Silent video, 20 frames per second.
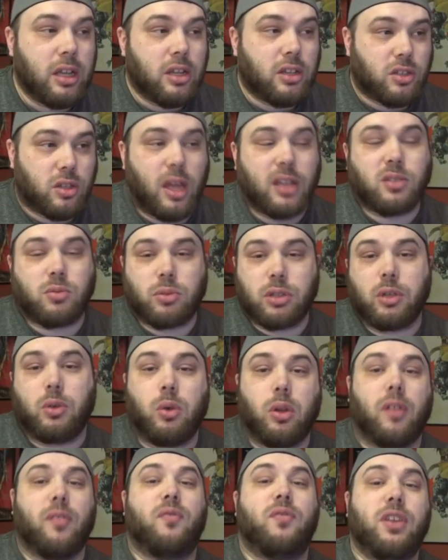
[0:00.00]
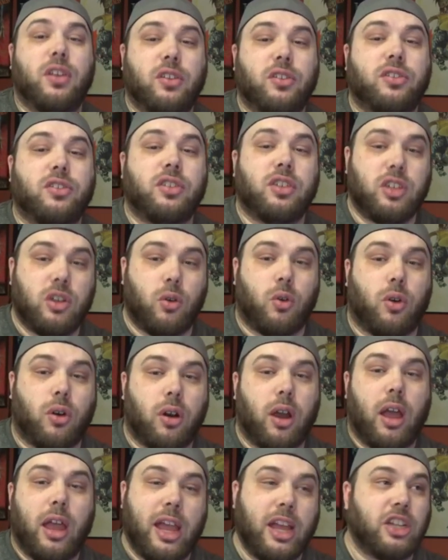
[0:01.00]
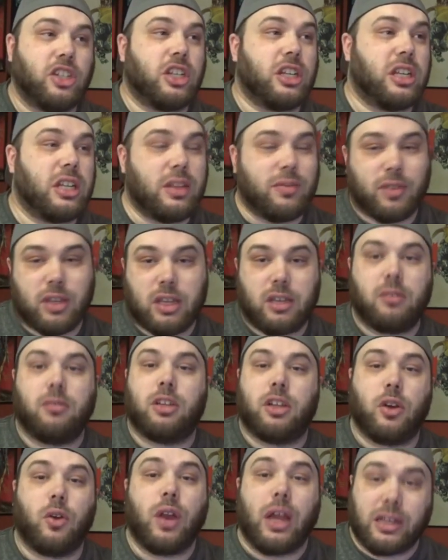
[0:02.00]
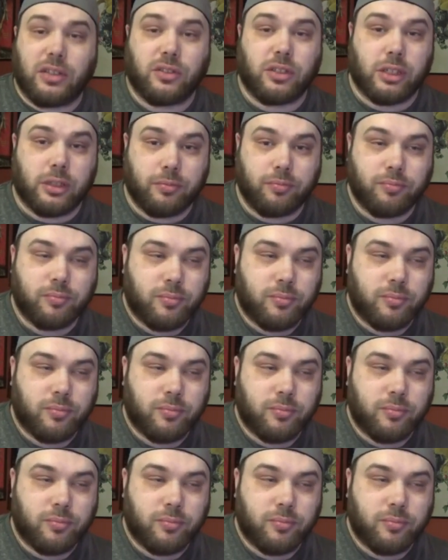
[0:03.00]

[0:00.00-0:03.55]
So that's really cool. It fills your HD TV, you know, nicely.